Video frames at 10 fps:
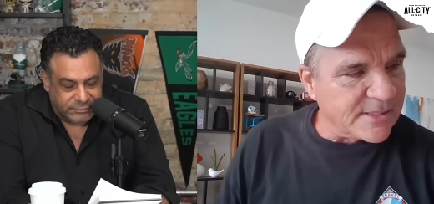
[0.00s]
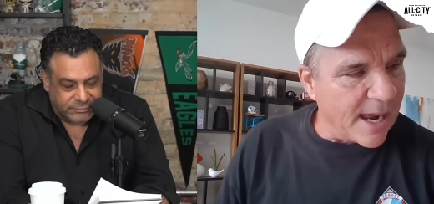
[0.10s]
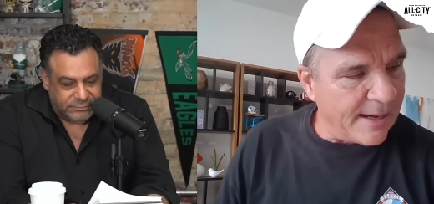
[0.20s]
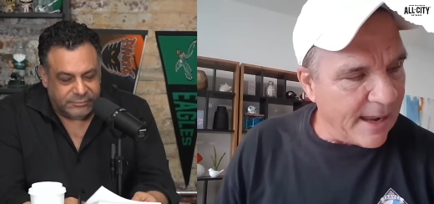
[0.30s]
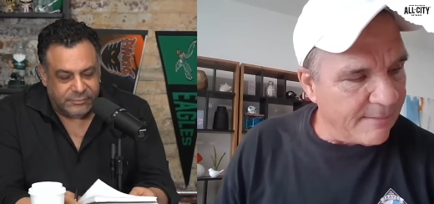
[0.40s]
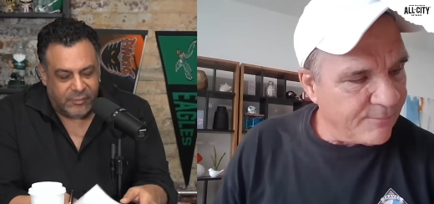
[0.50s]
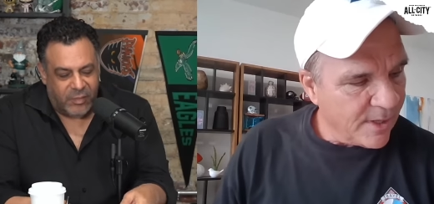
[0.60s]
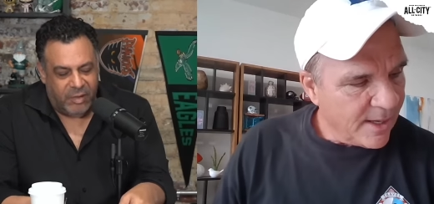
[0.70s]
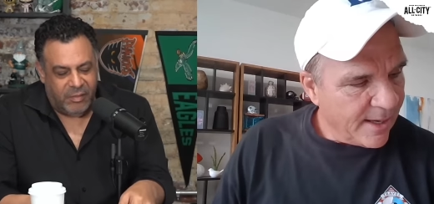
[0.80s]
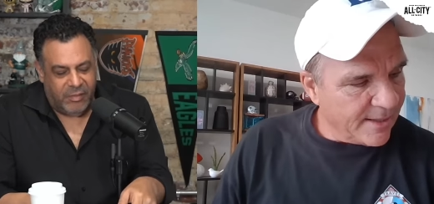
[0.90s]
Speaker 1: tight end
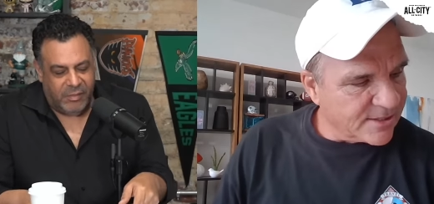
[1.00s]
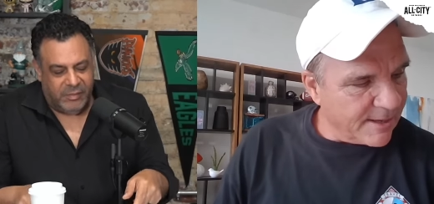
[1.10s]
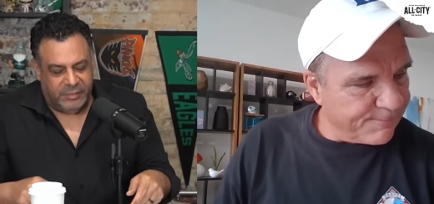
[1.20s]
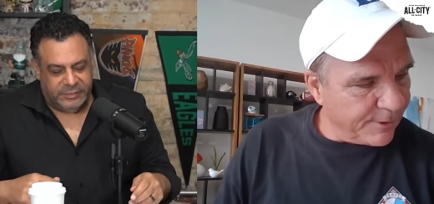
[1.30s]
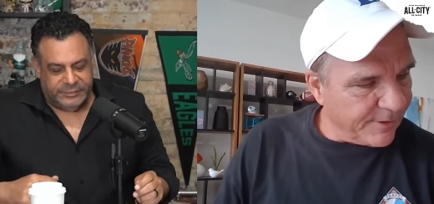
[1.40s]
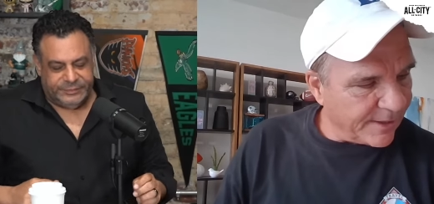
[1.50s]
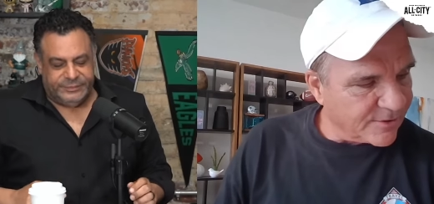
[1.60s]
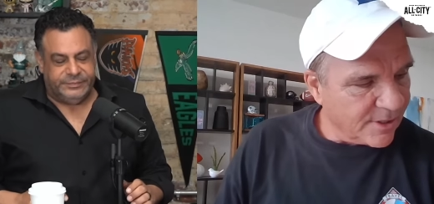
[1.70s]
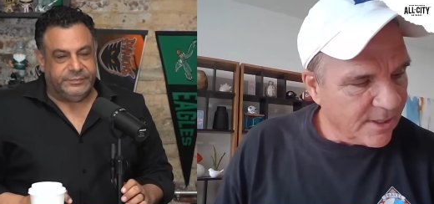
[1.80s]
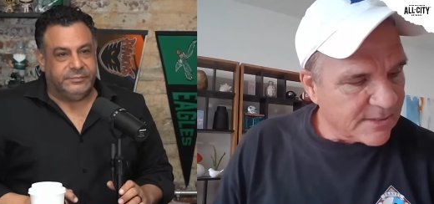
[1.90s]
is simply
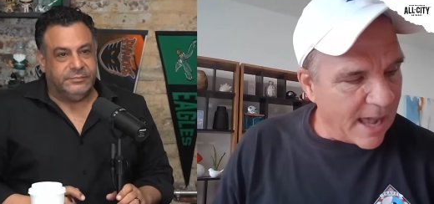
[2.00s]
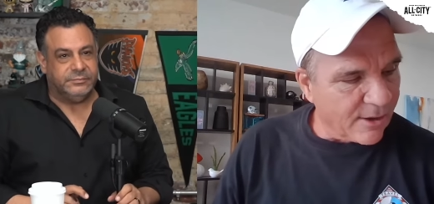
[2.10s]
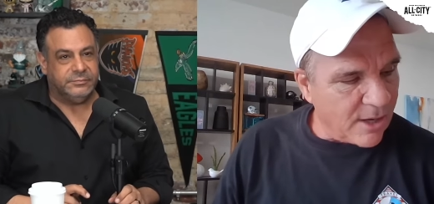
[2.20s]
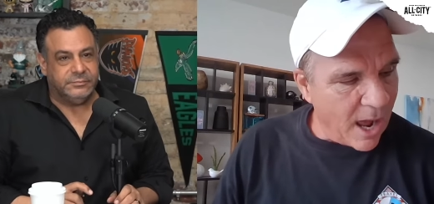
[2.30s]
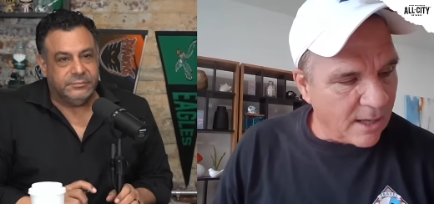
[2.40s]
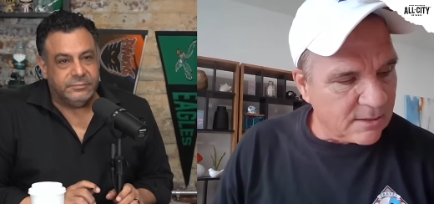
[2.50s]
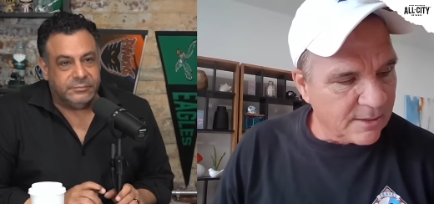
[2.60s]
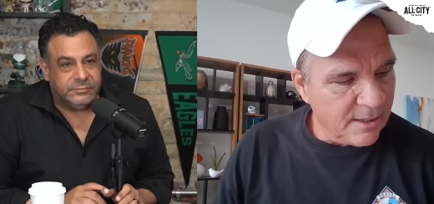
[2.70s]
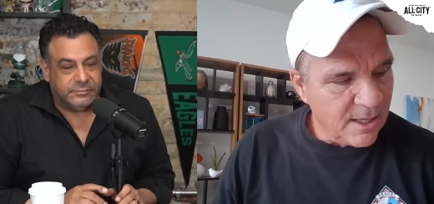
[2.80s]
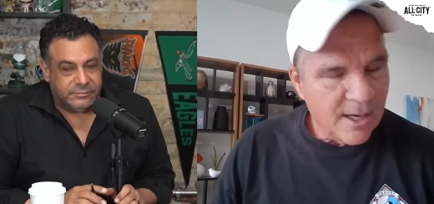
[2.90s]
this: Tyler
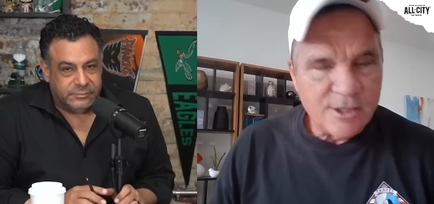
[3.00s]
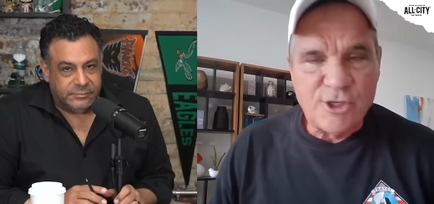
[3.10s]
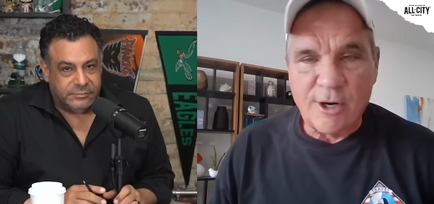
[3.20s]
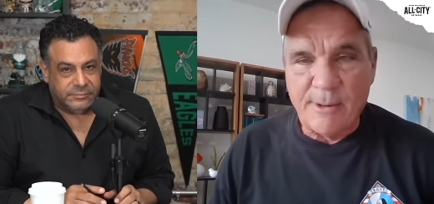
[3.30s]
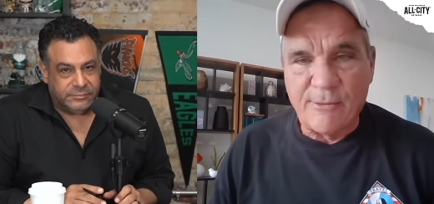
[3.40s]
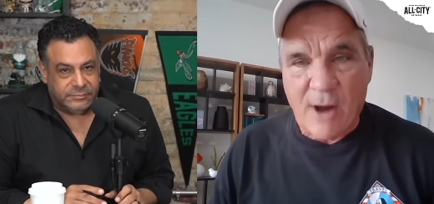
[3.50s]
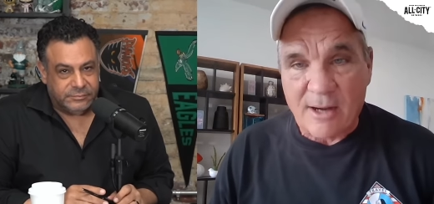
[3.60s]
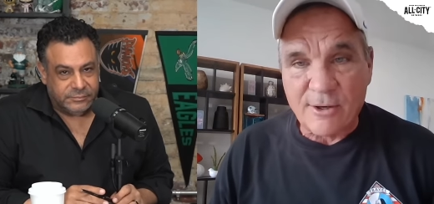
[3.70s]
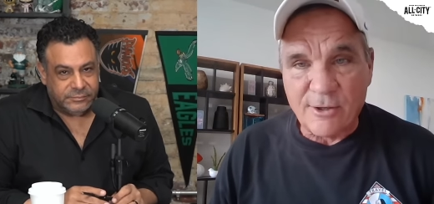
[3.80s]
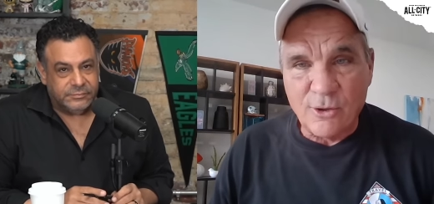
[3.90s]
Conklin, Jeremy
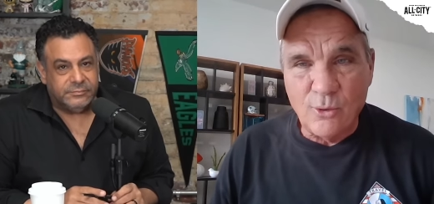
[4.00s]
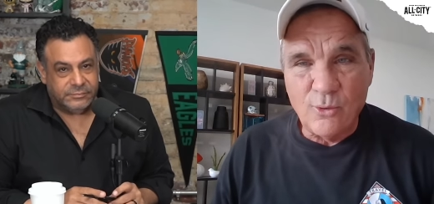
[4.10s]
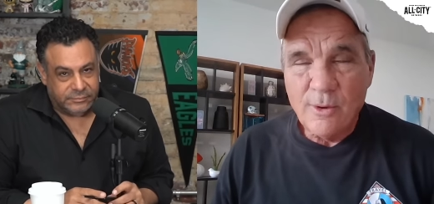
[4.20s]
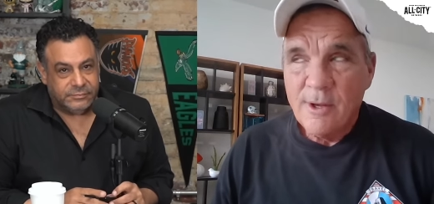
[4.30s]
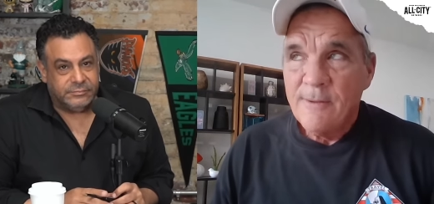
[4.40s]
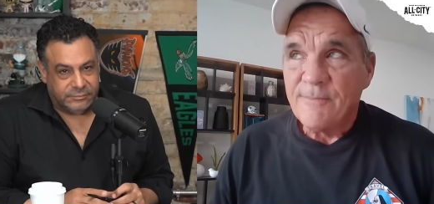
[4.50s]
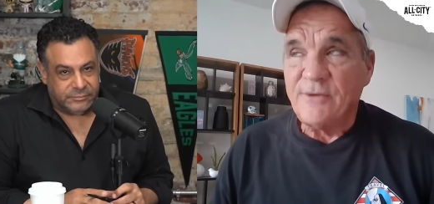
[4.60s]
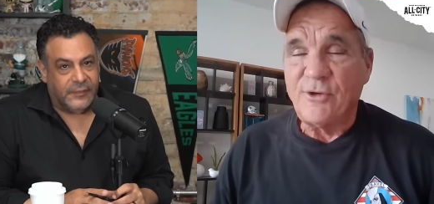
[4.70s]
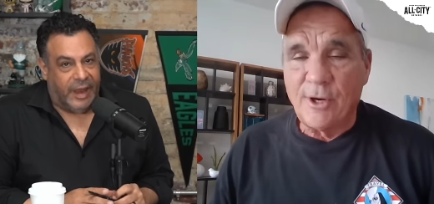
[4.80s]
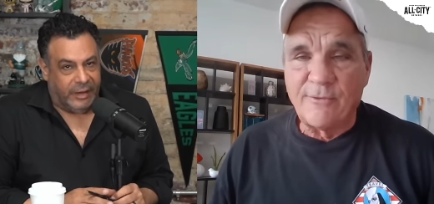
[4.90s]
Ruckert, who
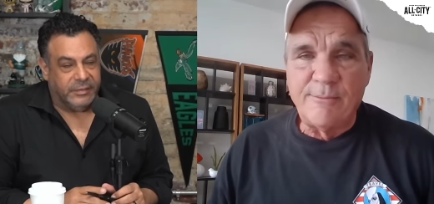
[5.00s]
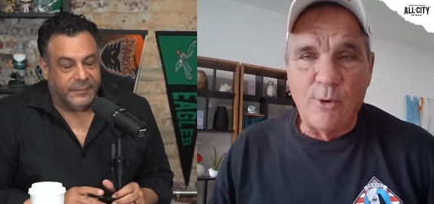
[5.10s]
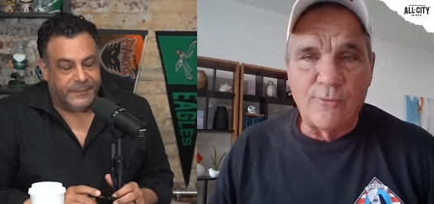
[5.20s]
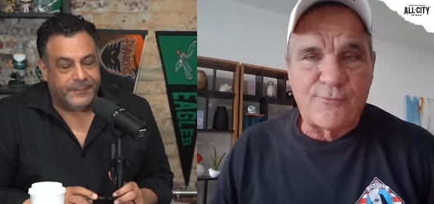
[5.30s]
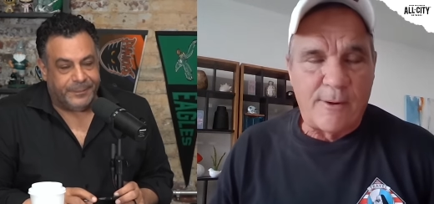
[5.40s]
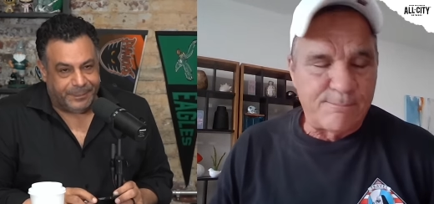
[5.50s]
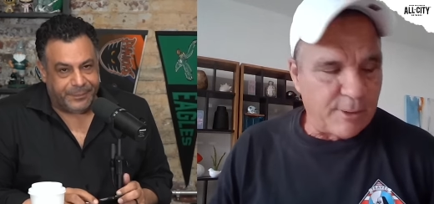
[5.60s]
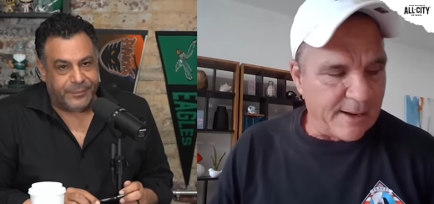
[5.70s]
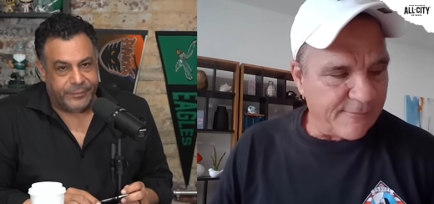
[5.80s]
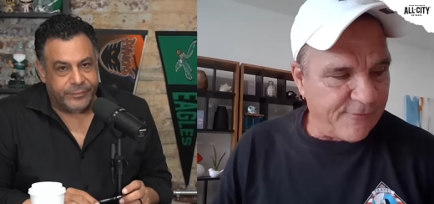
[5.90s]
is a yeah. year removed from
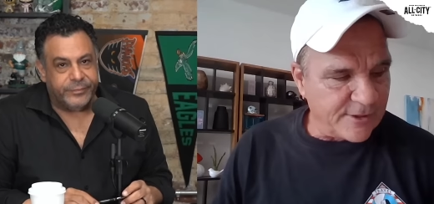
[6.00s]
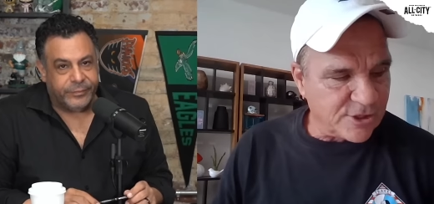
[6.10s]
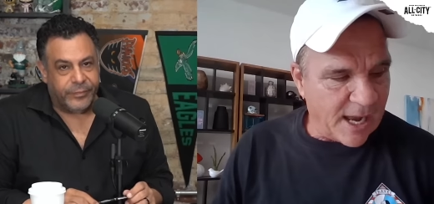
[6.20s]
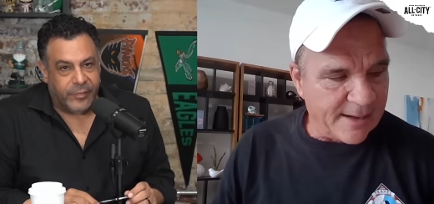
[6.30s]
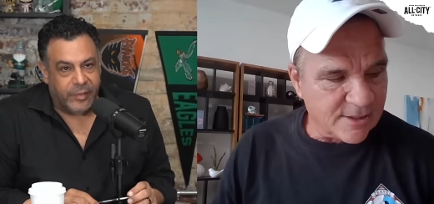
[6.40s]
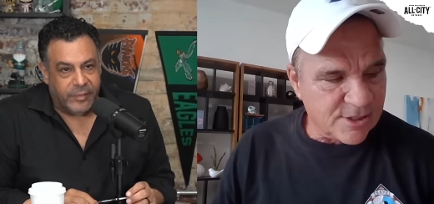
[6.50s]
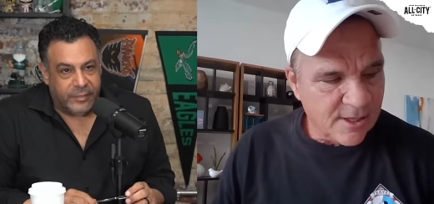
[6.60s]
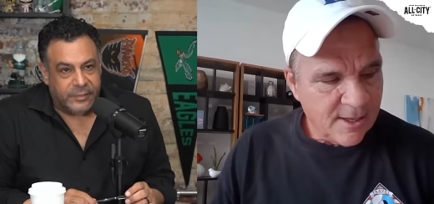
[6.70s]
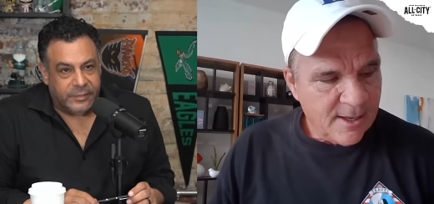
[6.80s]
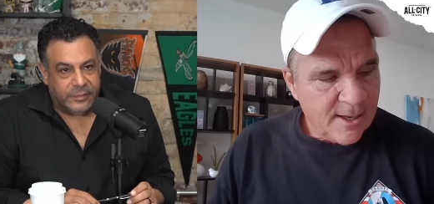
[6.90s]
plantar fasciitis,
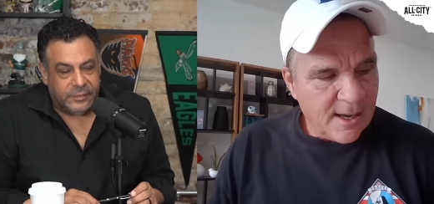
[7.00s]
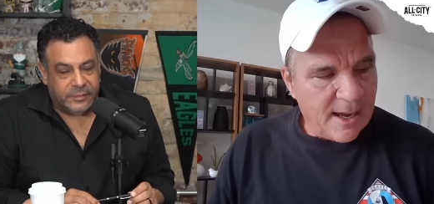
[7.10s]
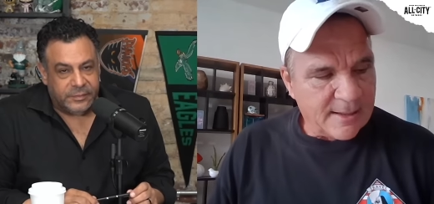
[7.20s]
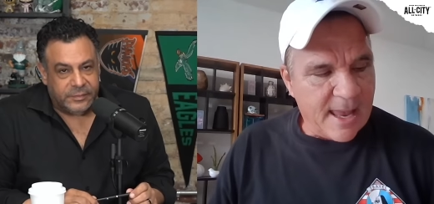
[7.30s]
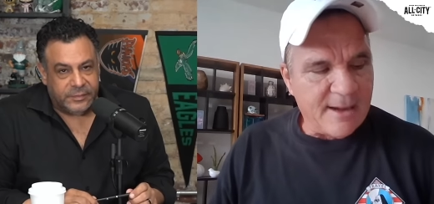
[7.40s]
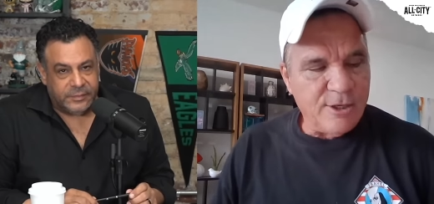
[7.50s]
uh, Kenny